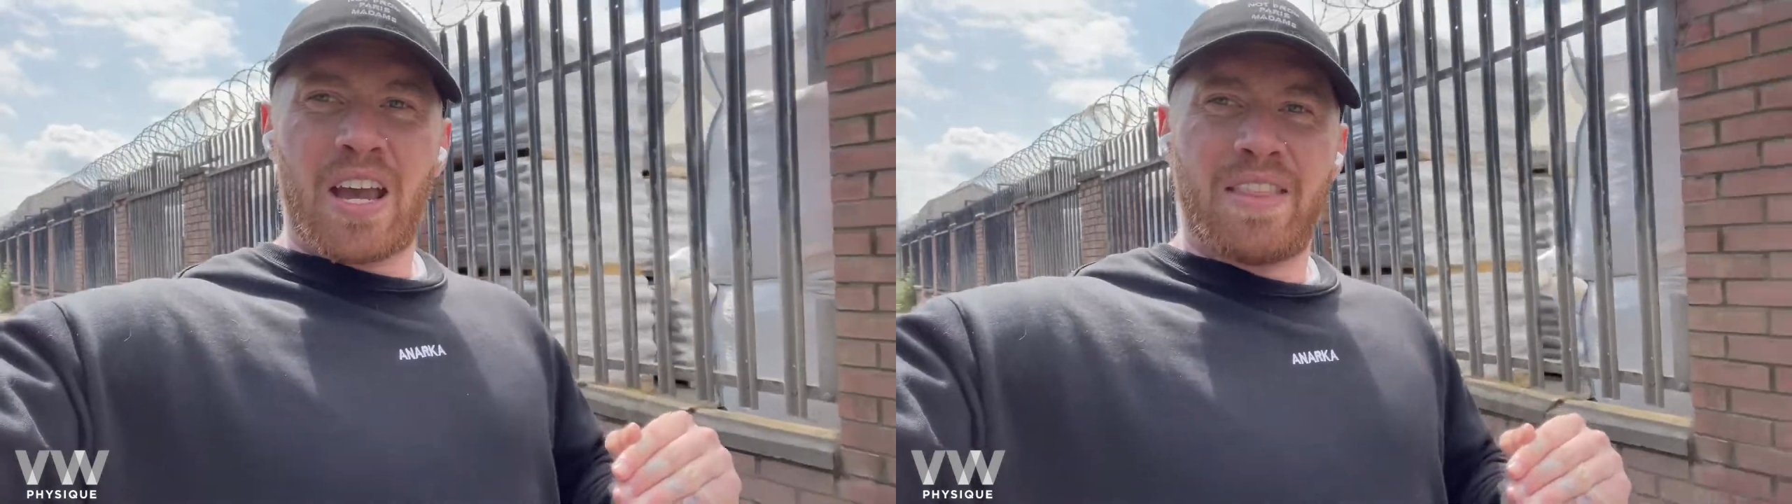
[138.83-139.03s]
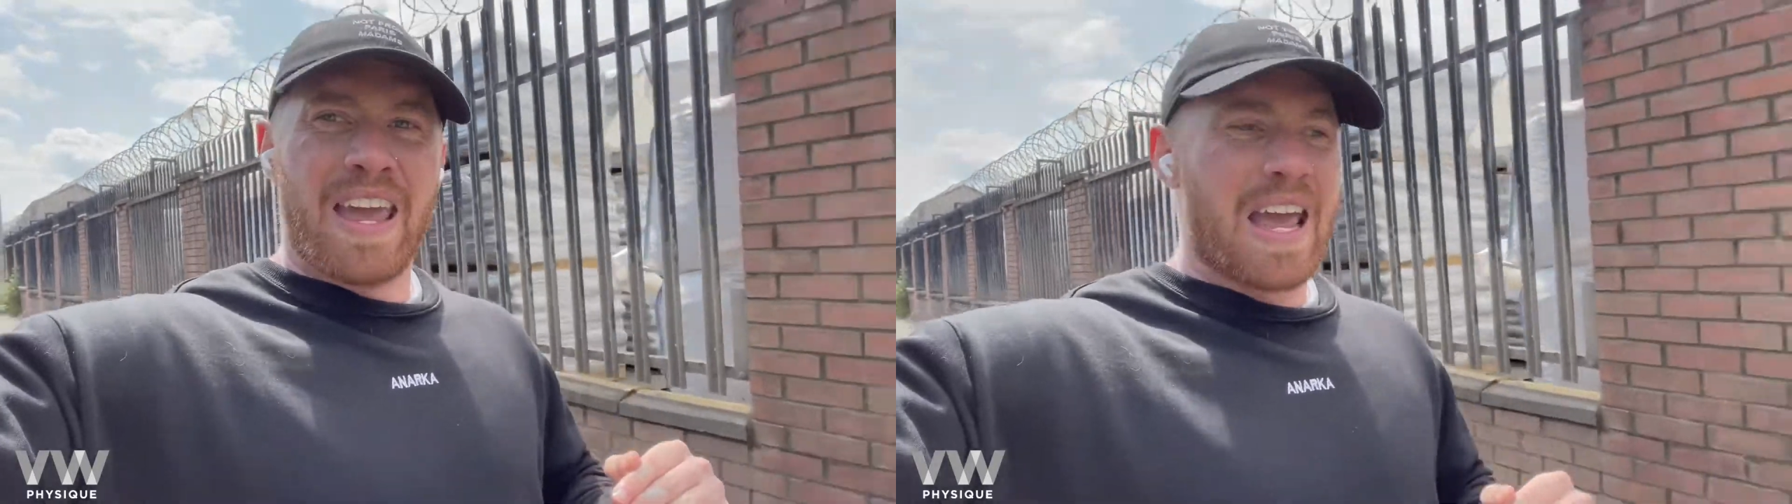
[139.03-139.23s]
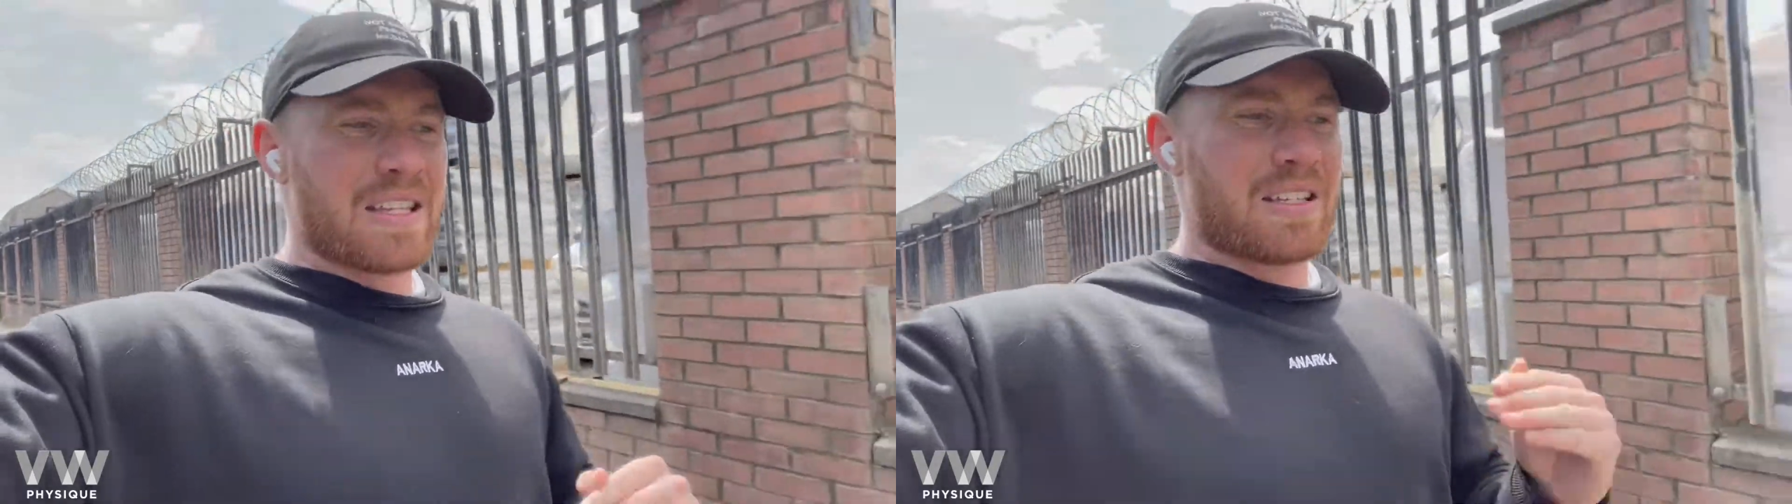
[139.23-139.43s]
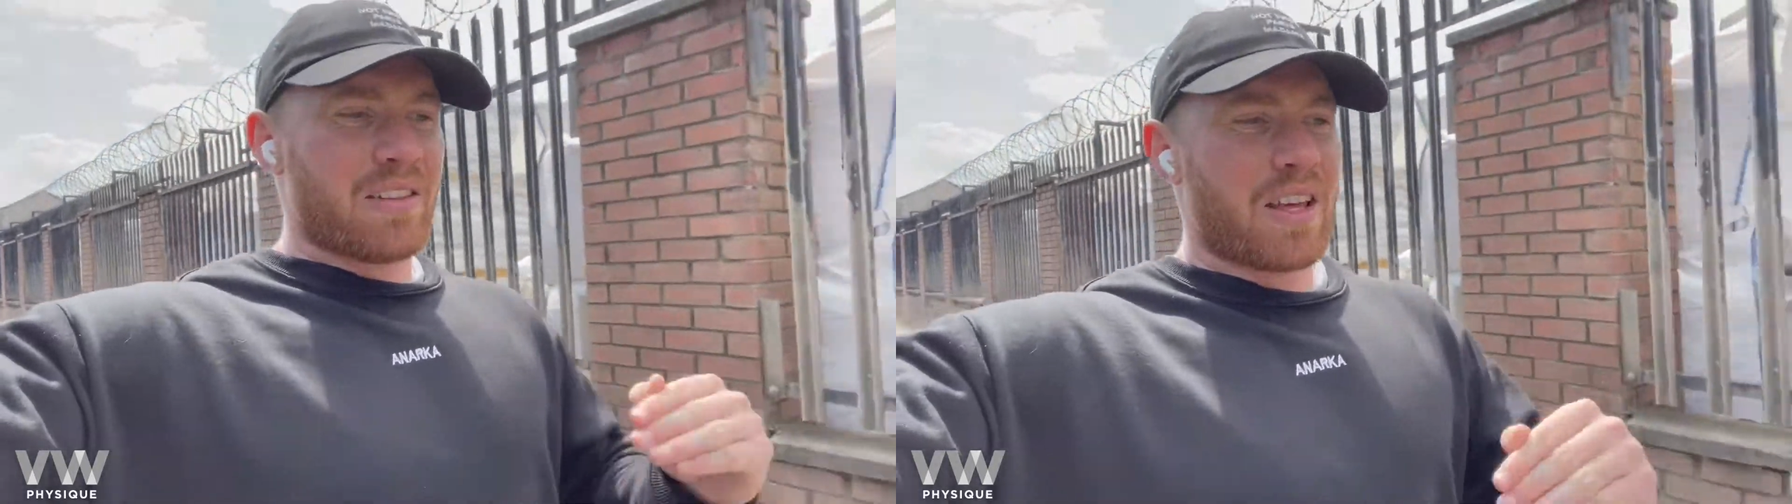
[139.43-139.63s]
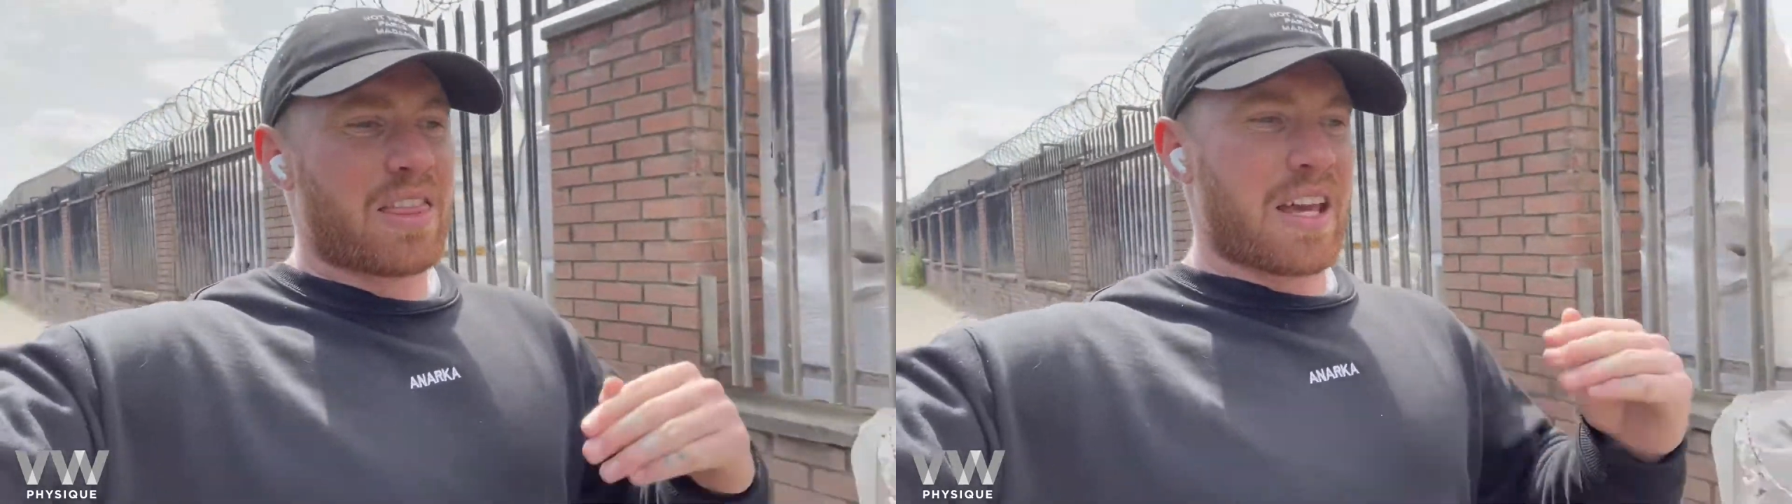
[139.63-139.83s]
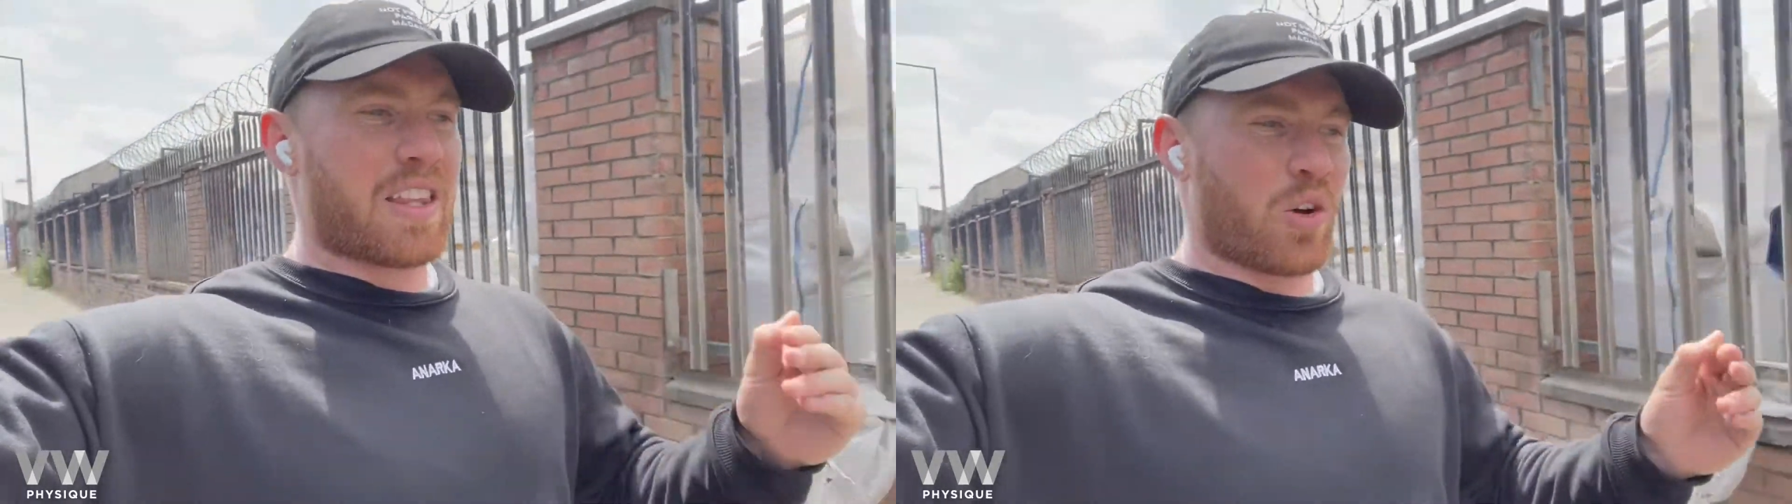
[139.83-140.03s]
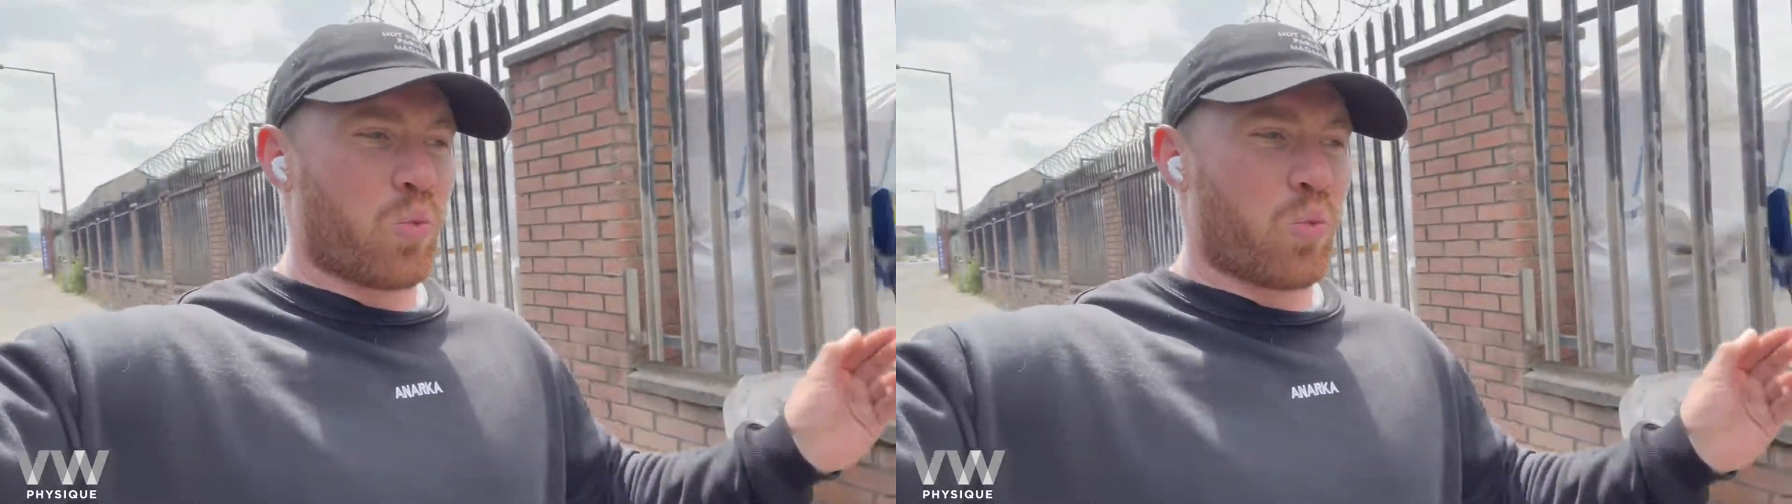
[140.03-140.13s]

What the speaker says: they instantly think they're